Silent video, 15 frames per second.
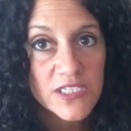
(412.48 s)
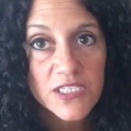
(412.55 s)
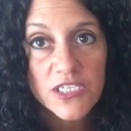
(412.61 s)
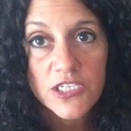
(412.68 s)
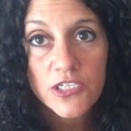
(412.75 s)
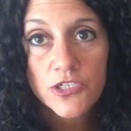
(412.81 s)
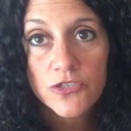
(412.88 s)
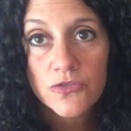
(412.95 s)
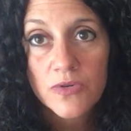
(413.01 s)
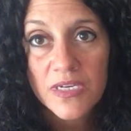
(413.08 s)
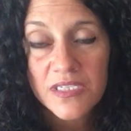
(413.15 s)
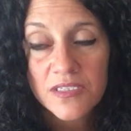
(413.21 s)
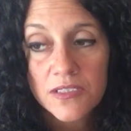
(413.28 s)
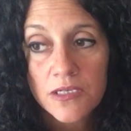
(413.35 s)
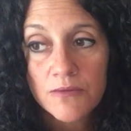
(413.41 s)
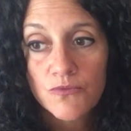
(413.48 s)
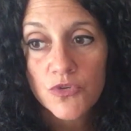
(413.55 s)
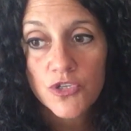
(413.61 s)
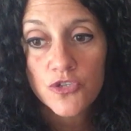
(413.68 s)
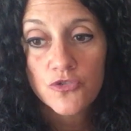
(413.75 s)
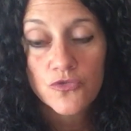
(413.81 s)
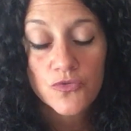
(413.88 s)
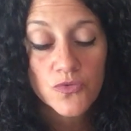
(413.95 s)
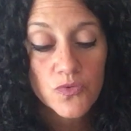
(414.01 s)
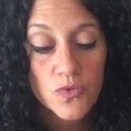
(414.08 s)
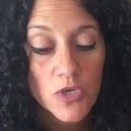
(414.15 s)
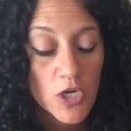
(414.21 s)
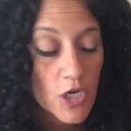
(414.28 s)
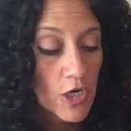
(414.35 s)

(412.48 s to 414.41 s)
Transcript: see you as someone who